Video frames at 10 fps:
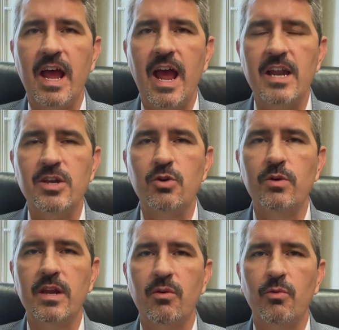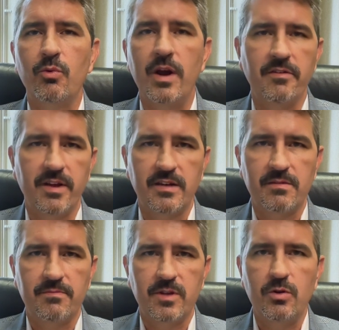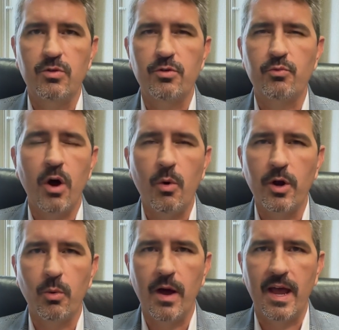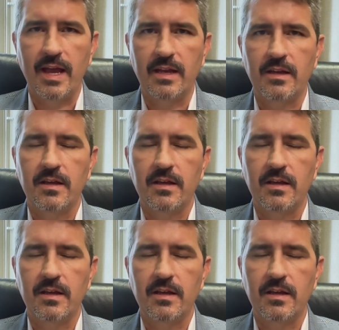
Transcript: and you get rid of it. You throw it away.